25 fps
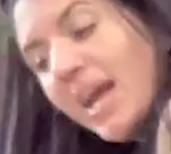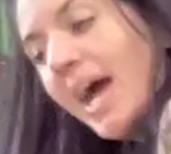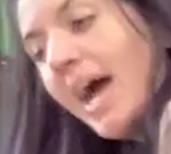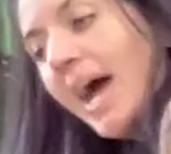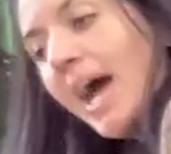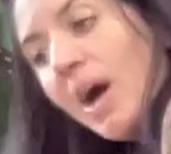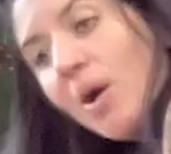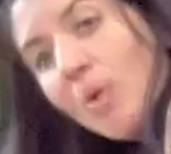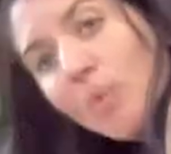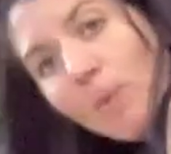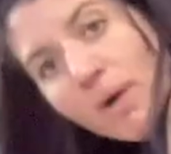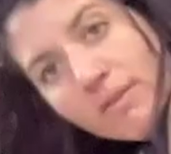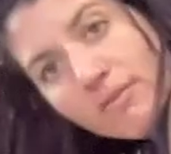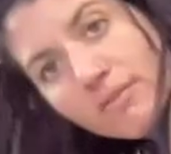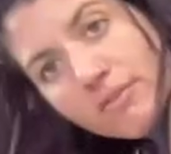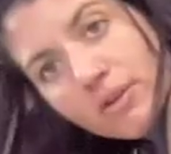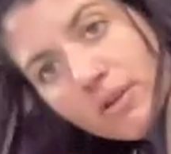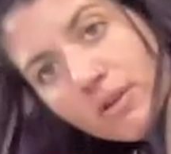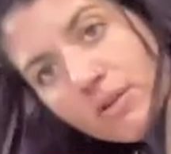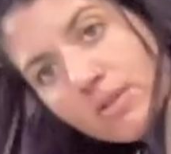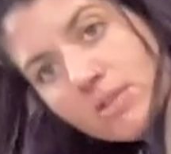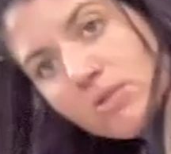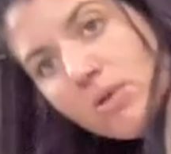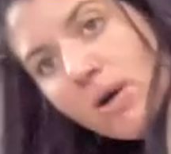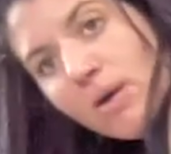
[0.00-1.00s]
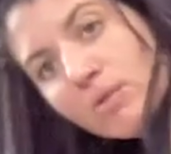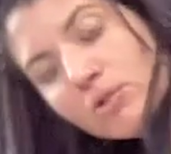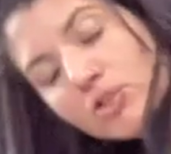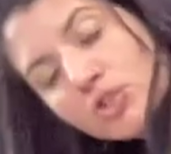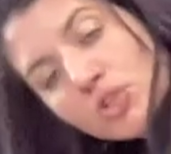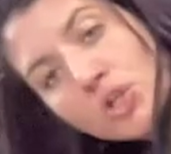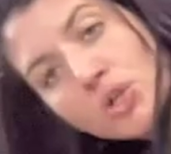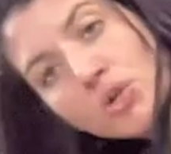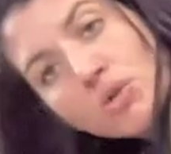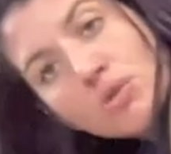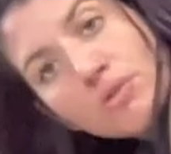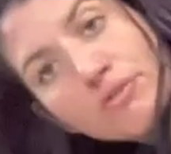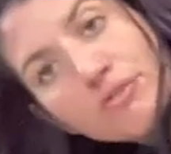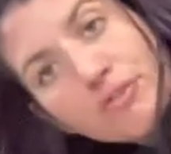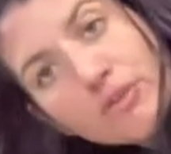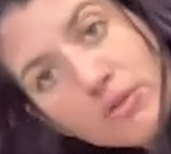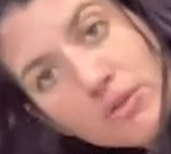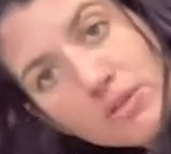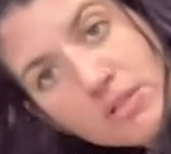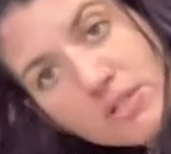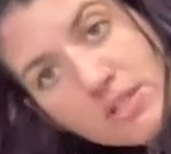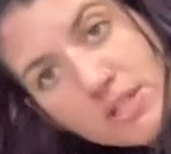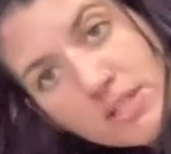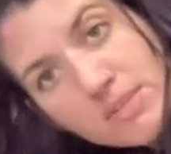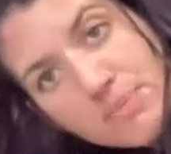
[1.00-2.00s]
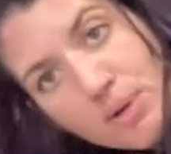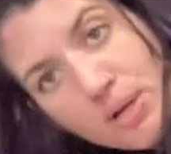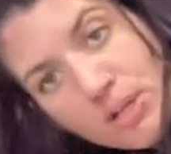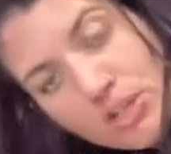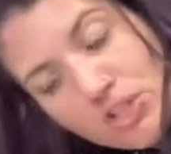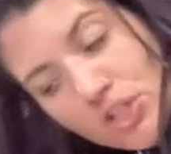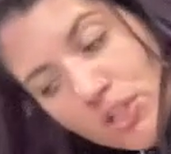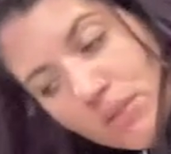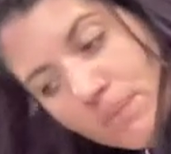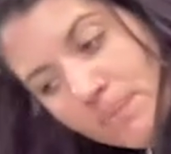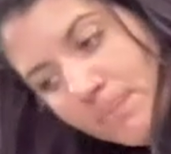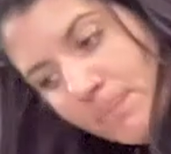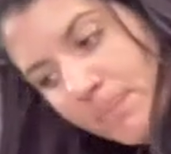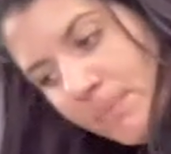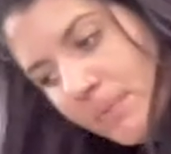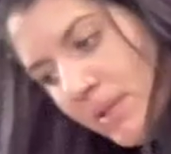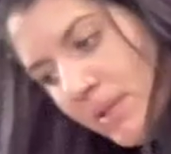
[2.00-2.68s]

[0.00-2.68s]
However, so I will show you the fullest expression.